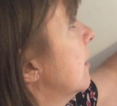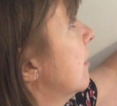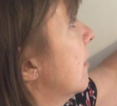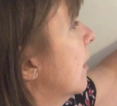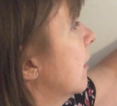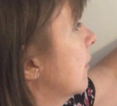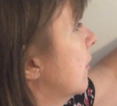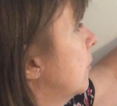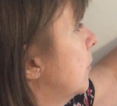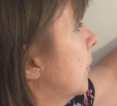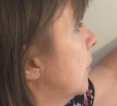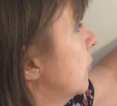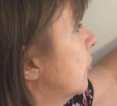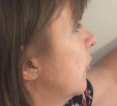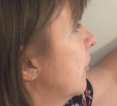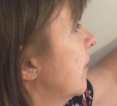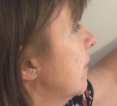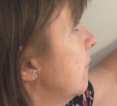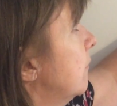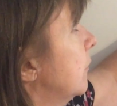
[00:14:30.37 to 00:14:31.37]
as x
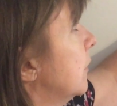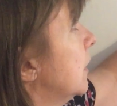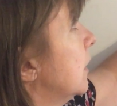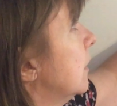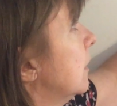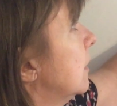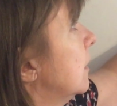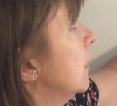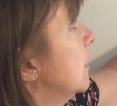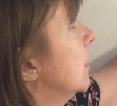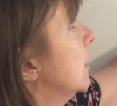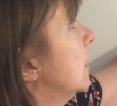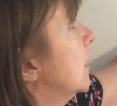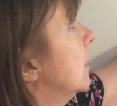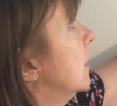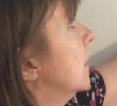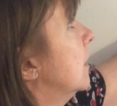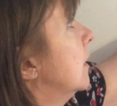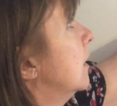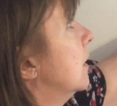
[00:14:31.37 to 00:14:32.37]
approaches infinity
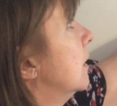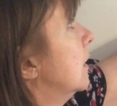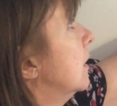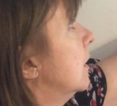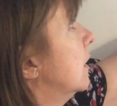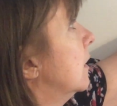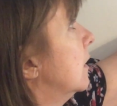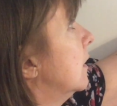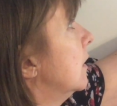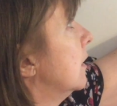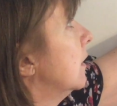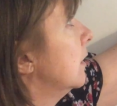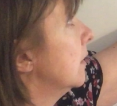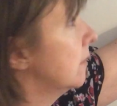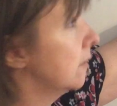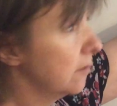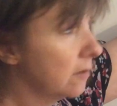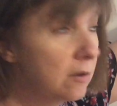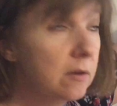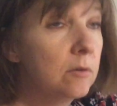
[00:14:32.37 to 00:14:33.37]

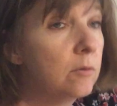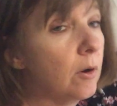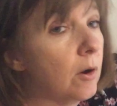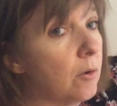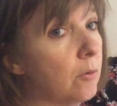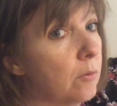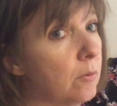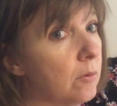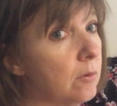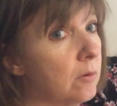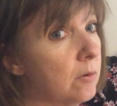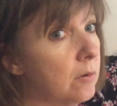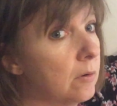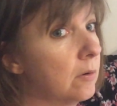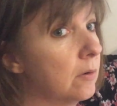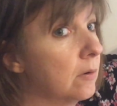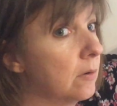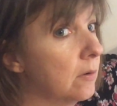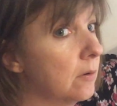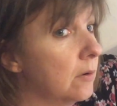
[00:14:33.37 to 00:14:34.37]
is 0,
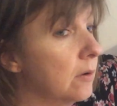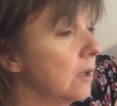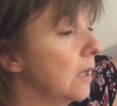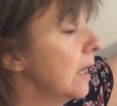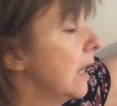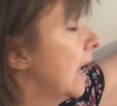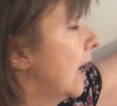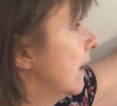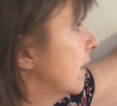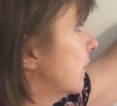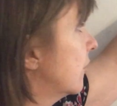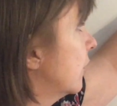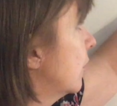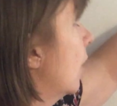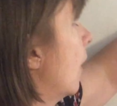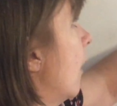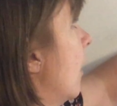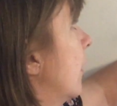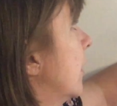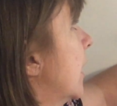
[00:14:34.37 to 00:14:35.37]
as
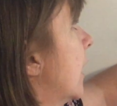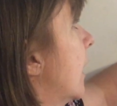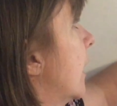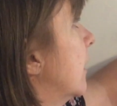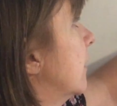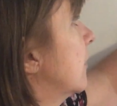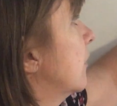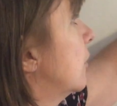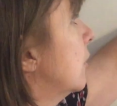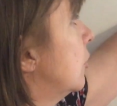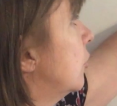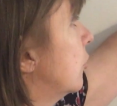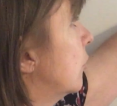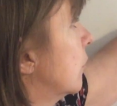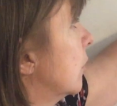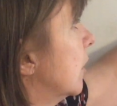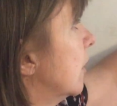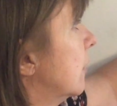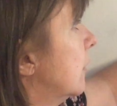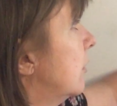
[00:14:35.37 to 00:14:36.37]
long as the
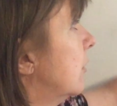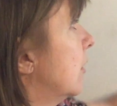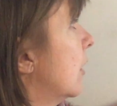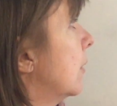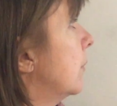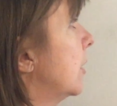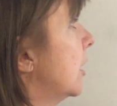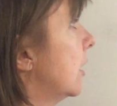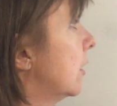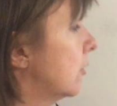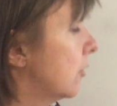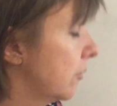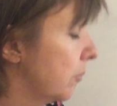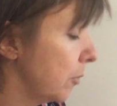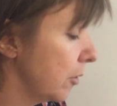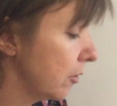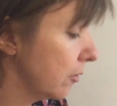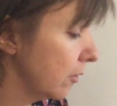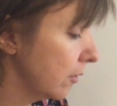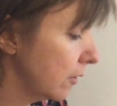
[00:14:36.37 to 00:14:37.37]
degree of the denominator is
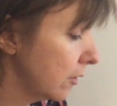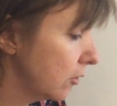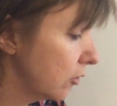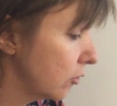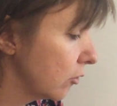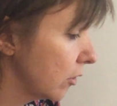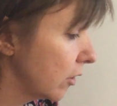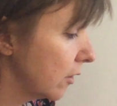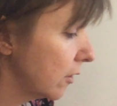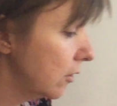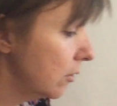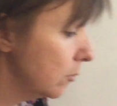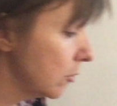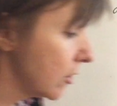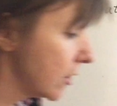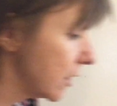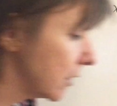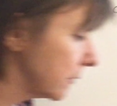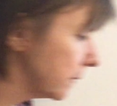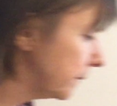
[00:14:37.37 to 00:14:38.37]
bigger than the degree of the
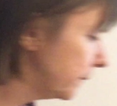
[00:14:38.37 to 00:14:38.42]
numerator.